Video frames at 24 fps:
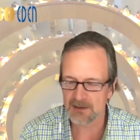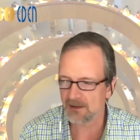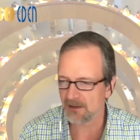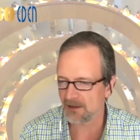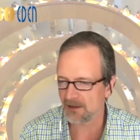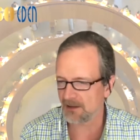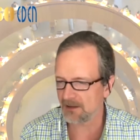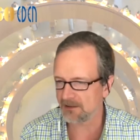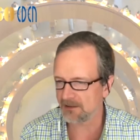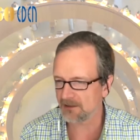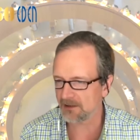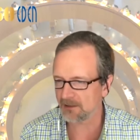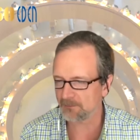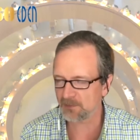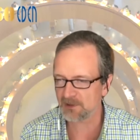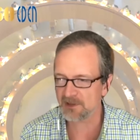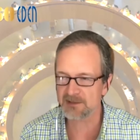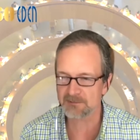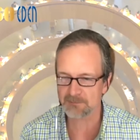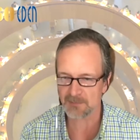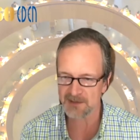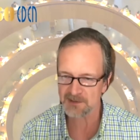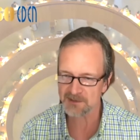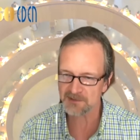And
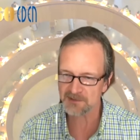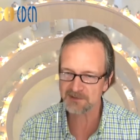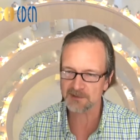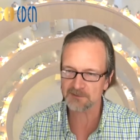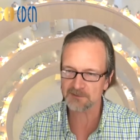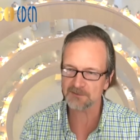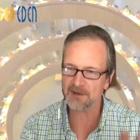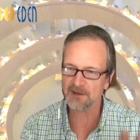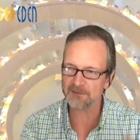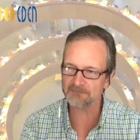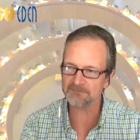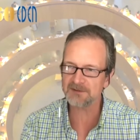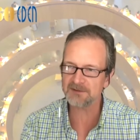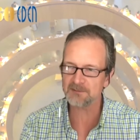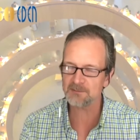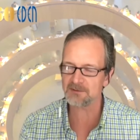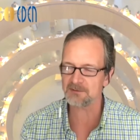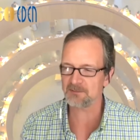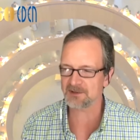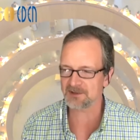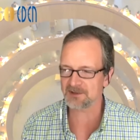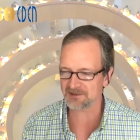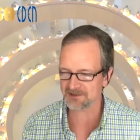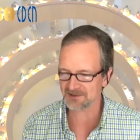please make yourself comfortable,
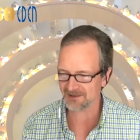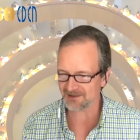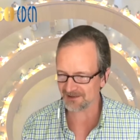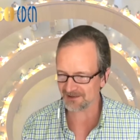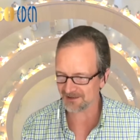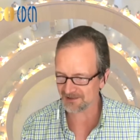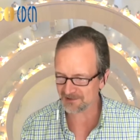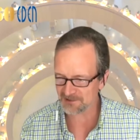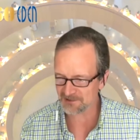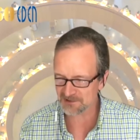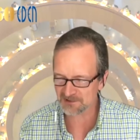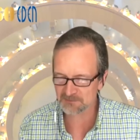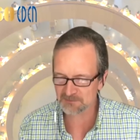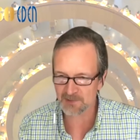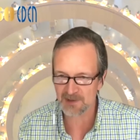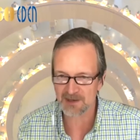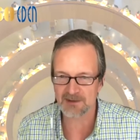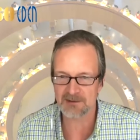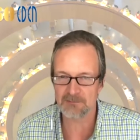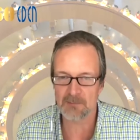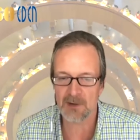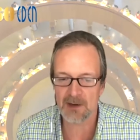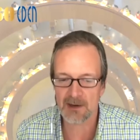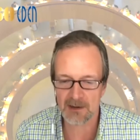because I suspect that
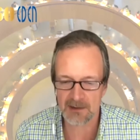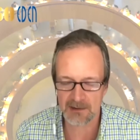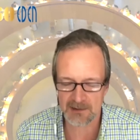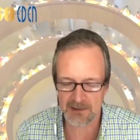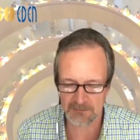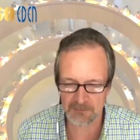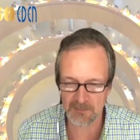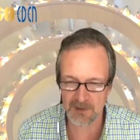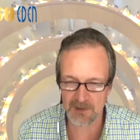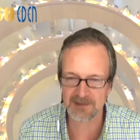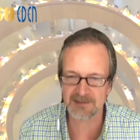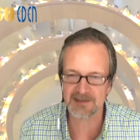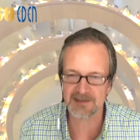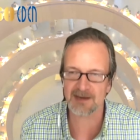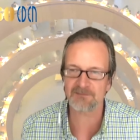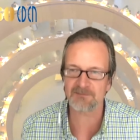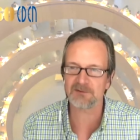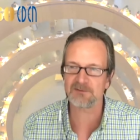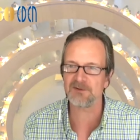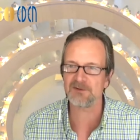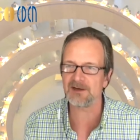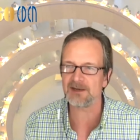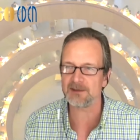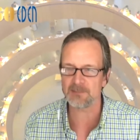Mark might have a
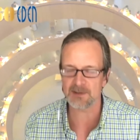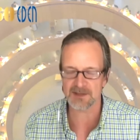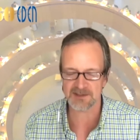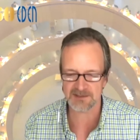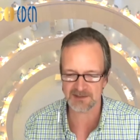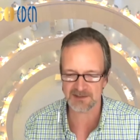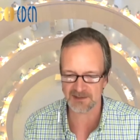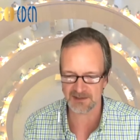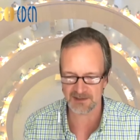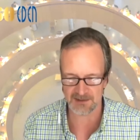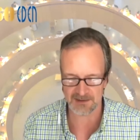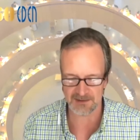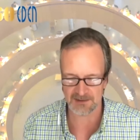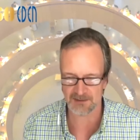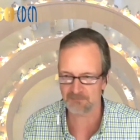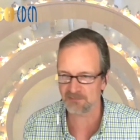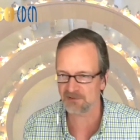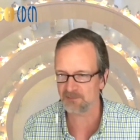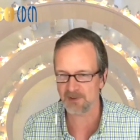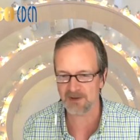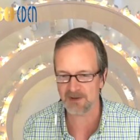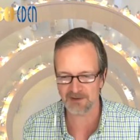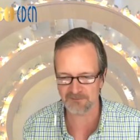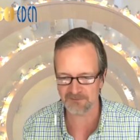filibuster
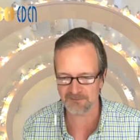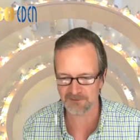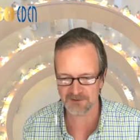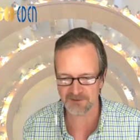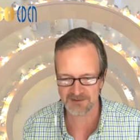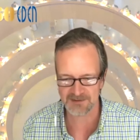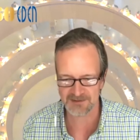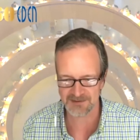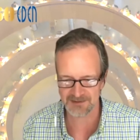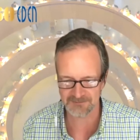prepared for us.